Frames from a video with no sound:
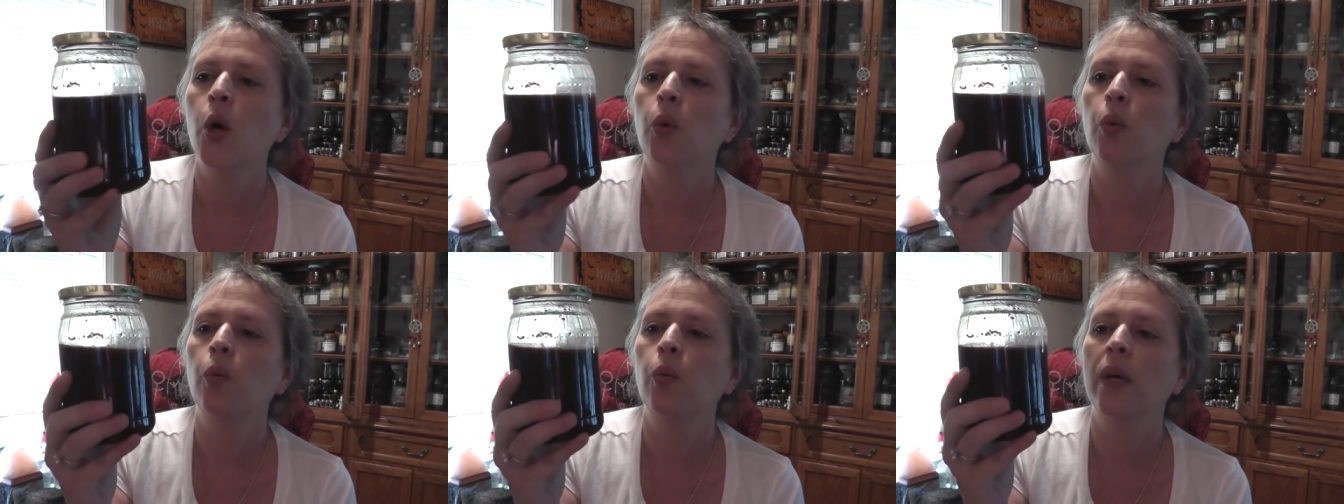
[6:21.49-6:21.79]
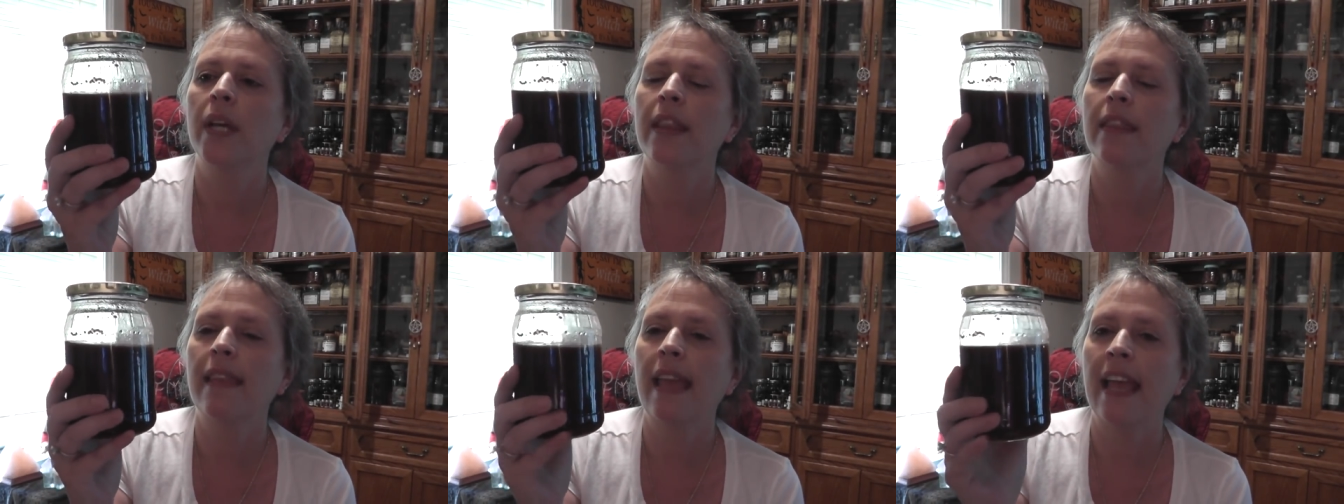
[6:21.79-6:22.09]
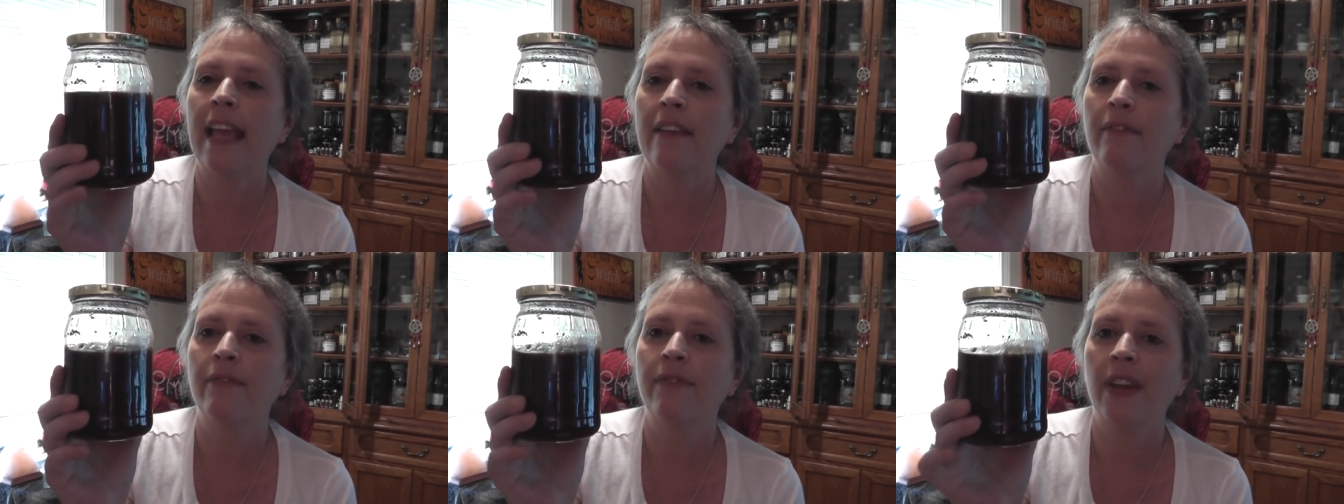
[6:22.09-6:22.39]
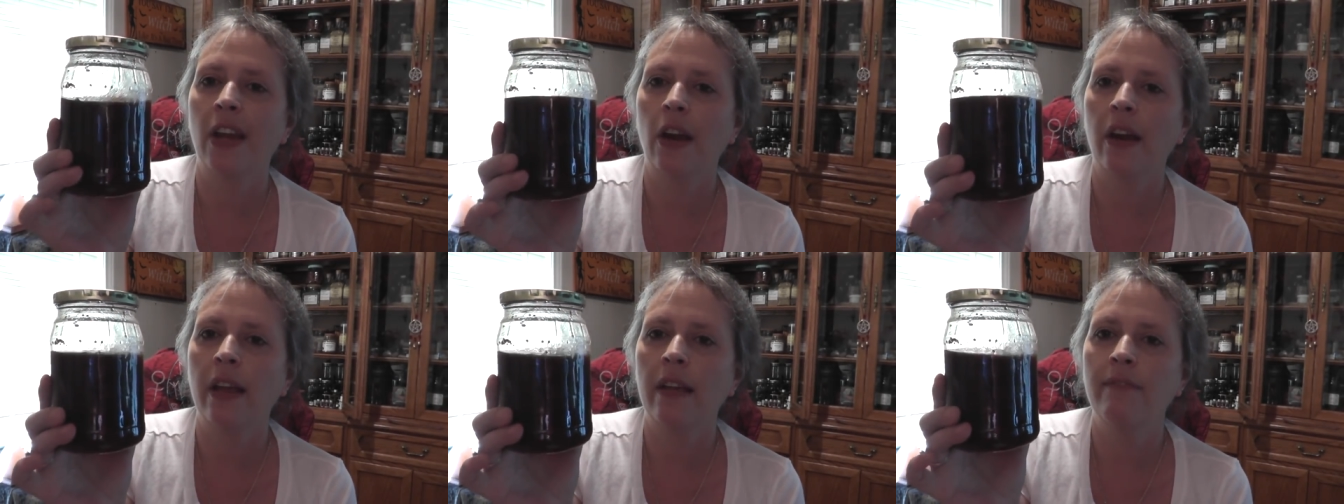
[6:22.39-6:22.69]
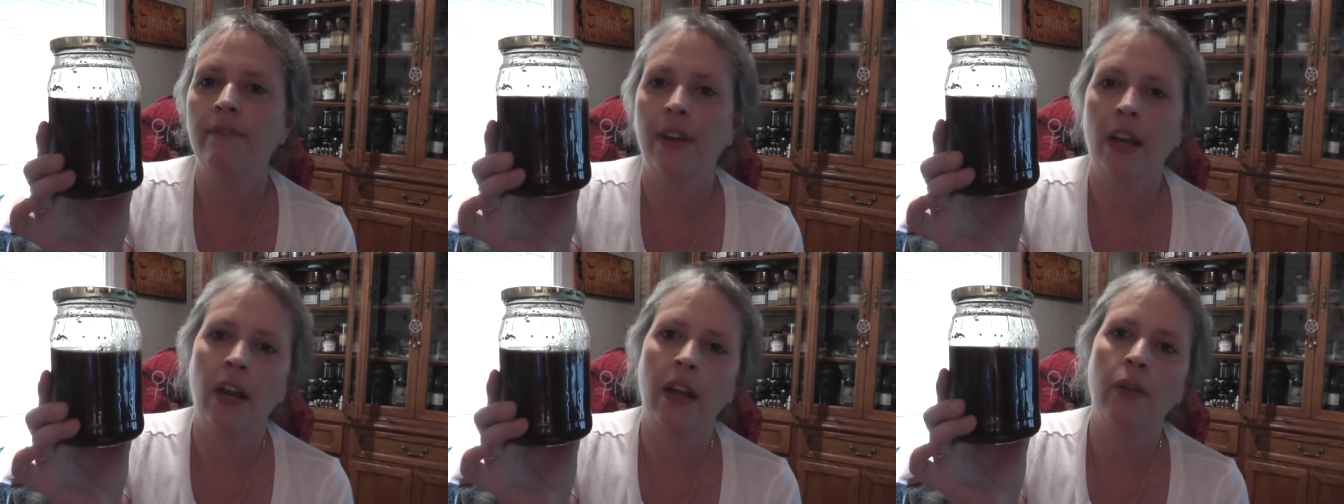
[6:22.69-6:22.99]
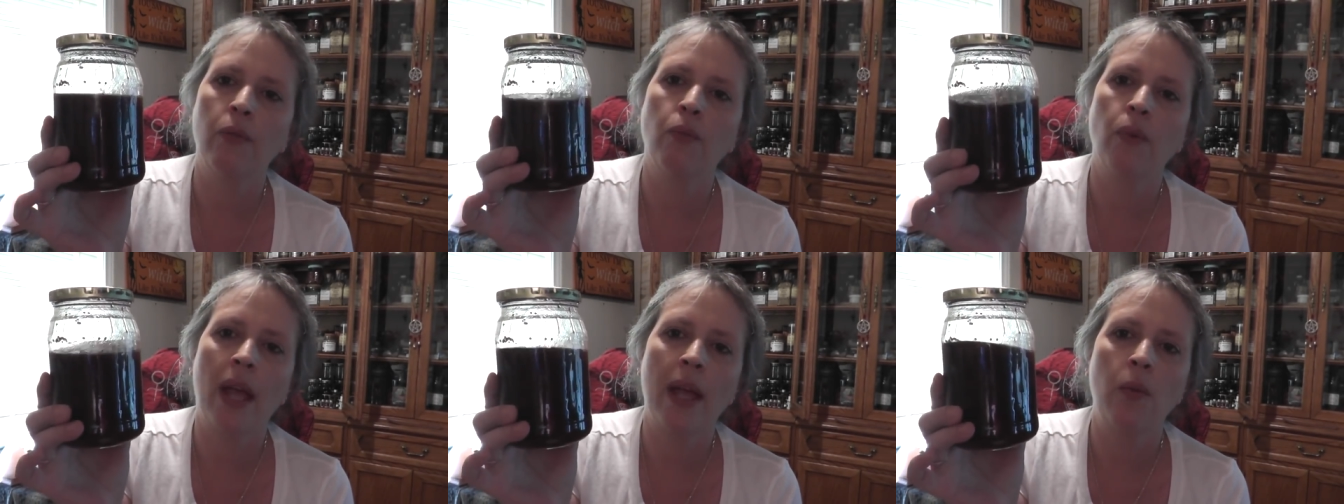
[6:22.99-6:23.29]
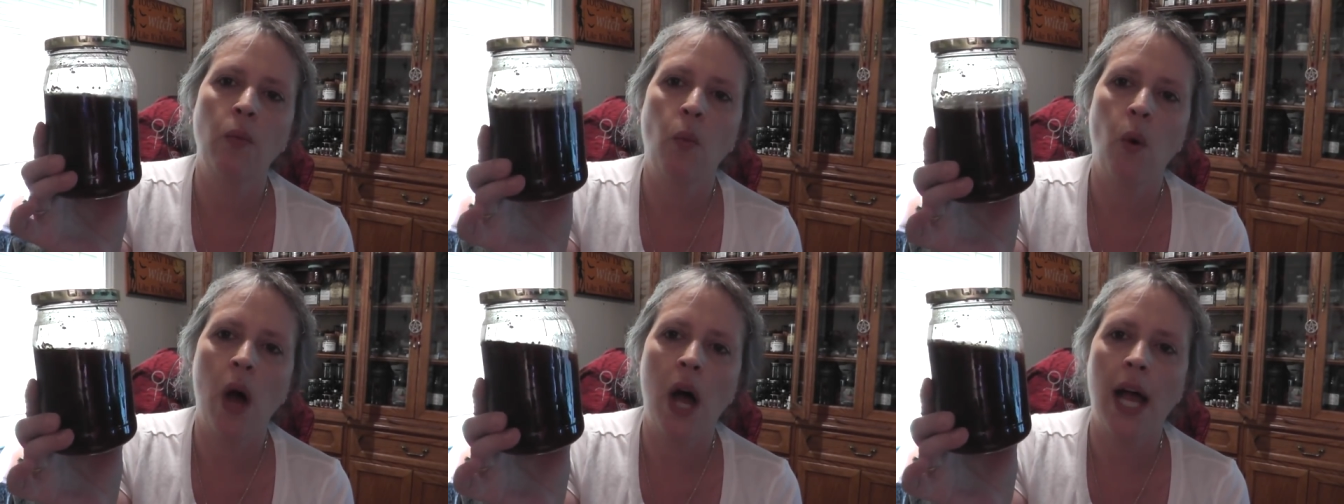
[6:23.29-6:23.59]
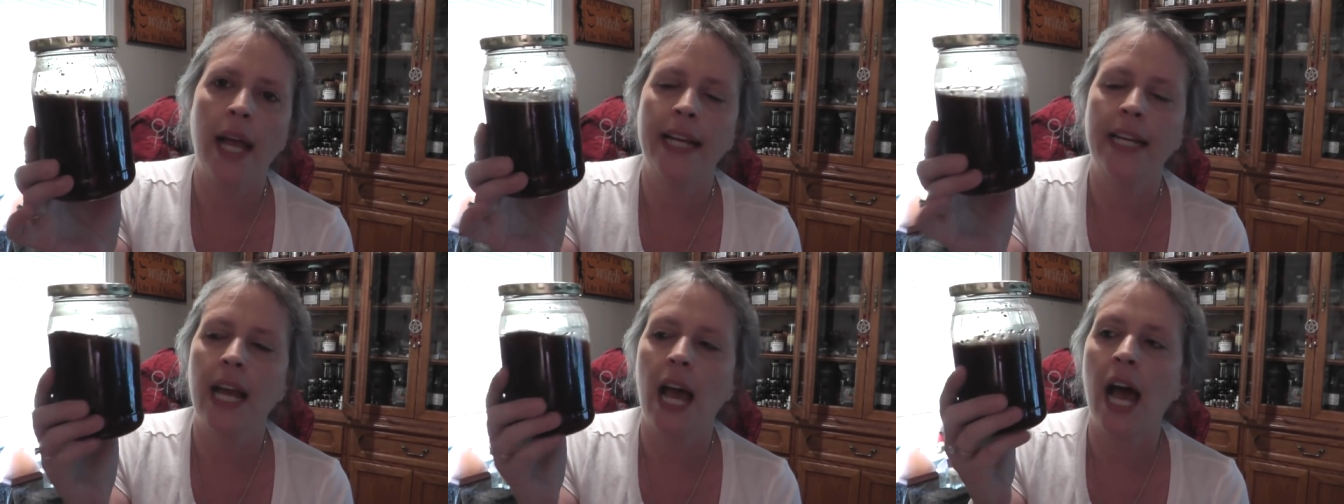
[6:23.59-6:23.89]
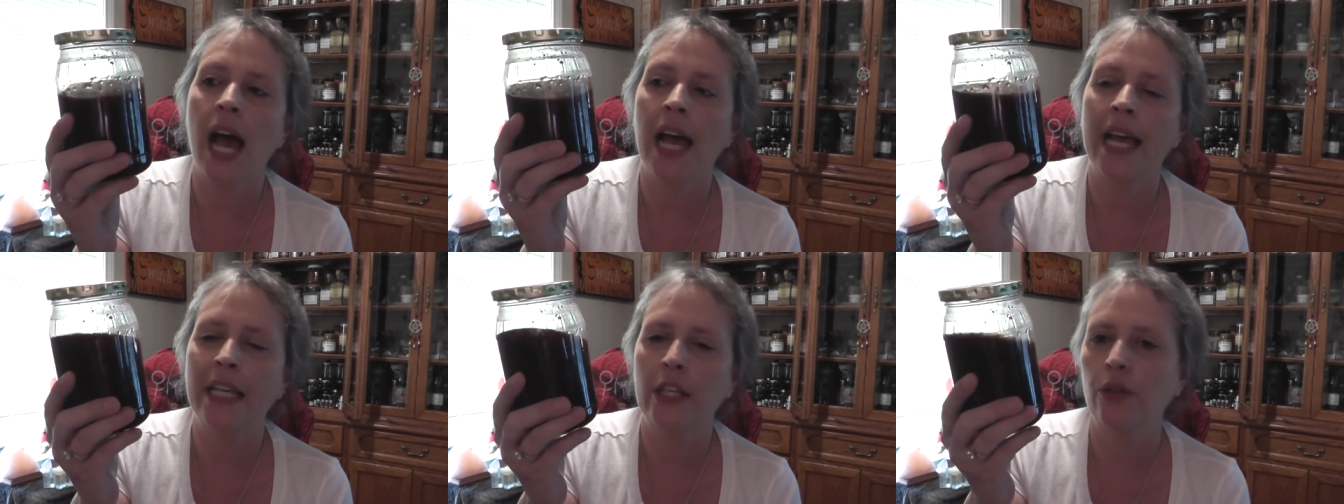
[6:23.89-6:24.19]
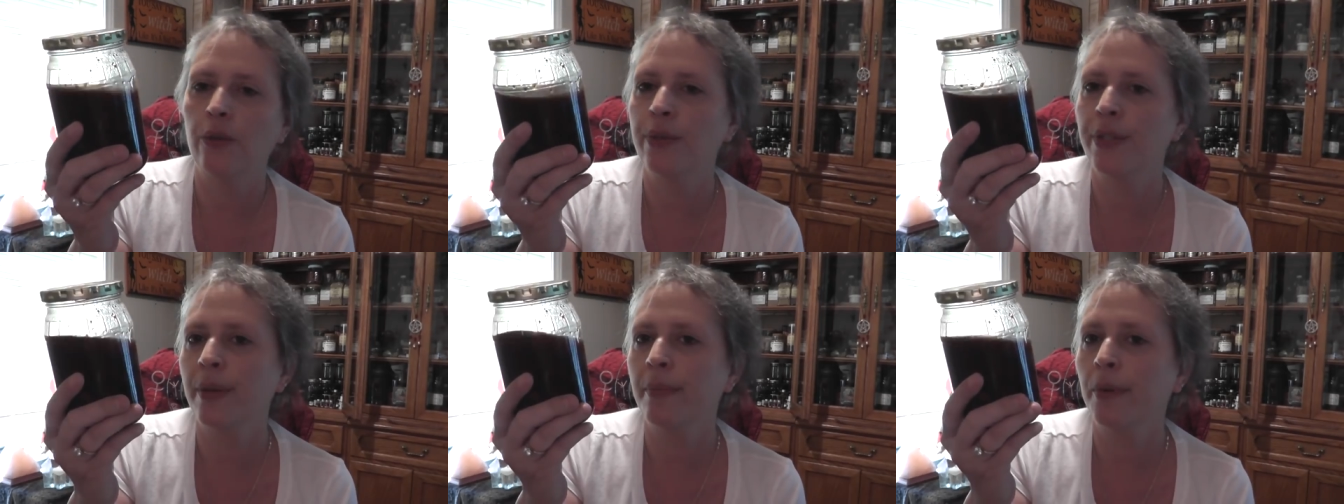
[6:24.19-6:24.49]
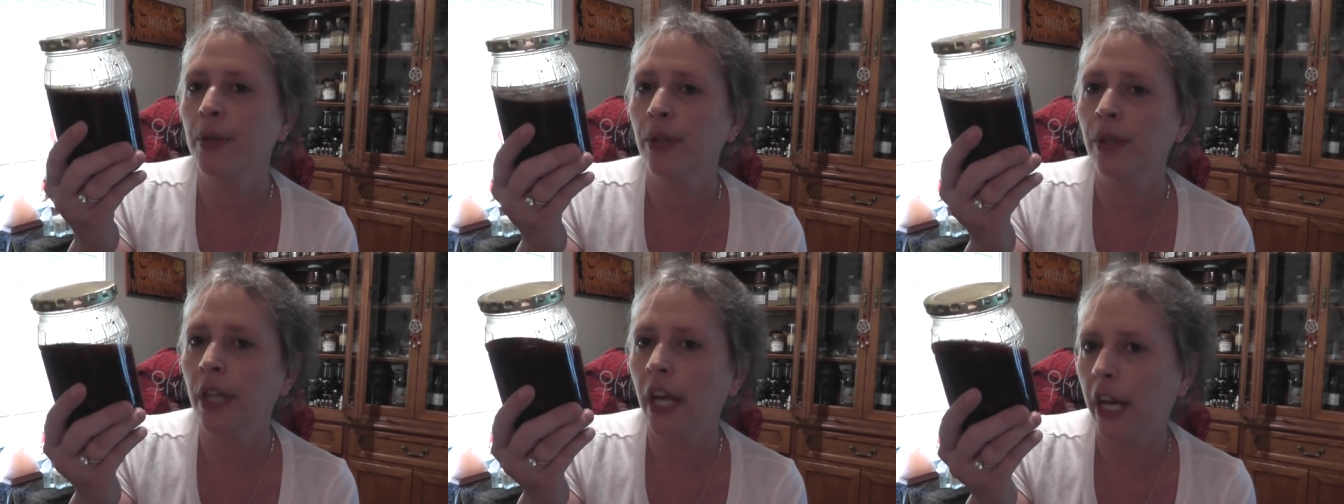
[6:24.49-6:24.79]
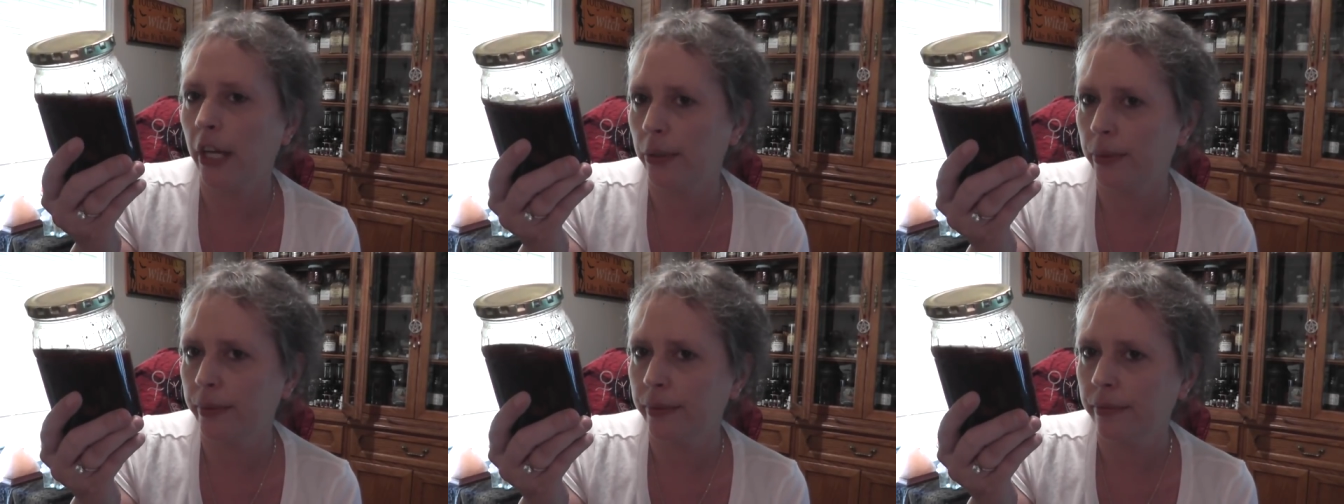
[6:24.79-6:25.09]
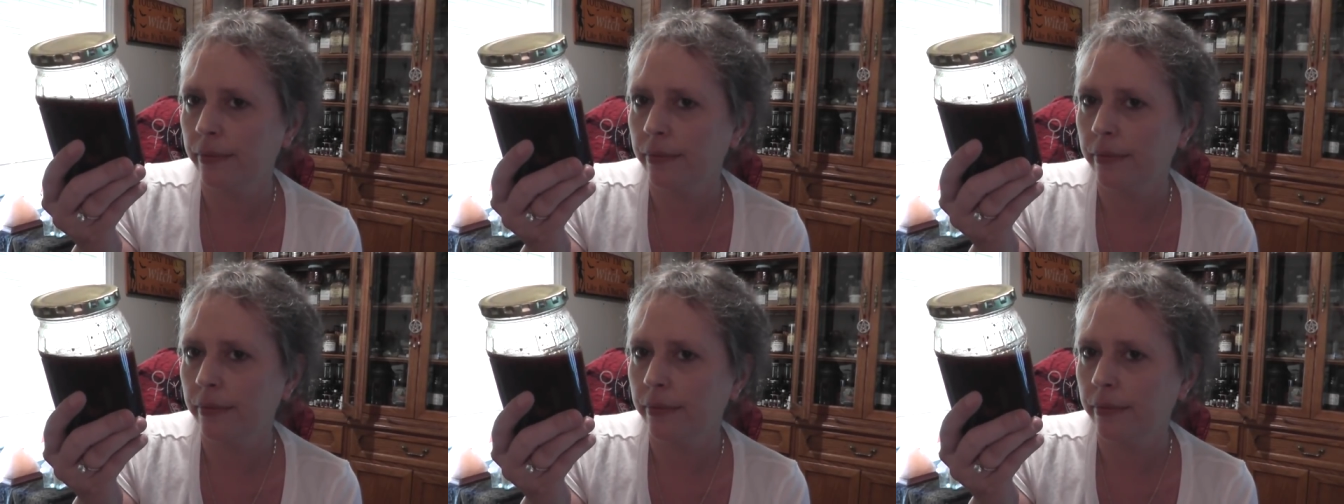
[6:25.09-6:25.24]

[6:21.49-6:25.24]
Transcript: with a very, very red wine. I use a Merlot.